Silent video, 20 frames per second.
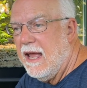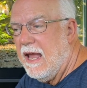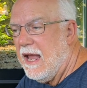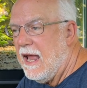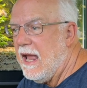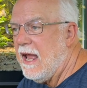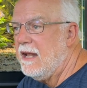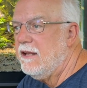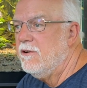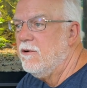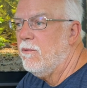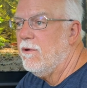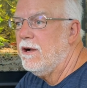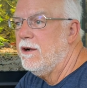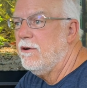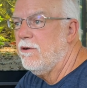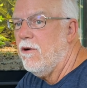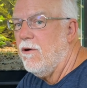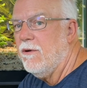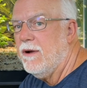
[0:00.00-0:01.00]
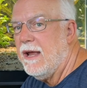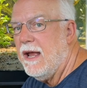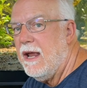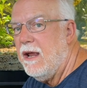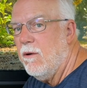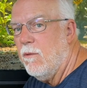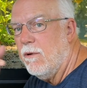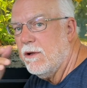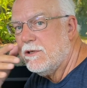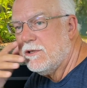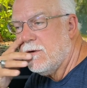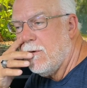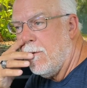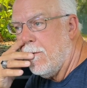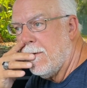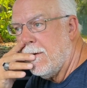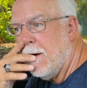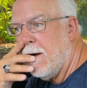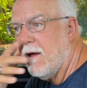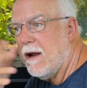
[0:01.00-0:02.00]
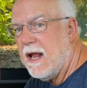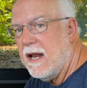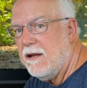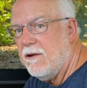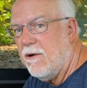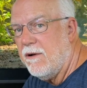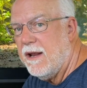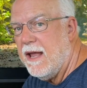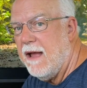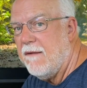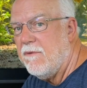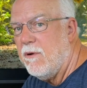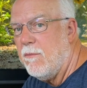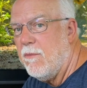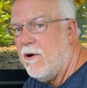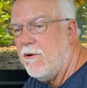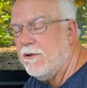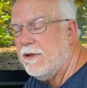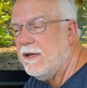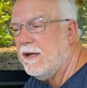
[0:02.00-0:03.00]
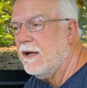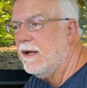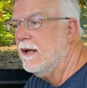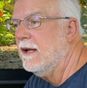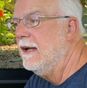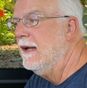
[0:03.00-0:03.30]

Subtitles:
and you're wondering, okay, what's going on? I don't have ammonia.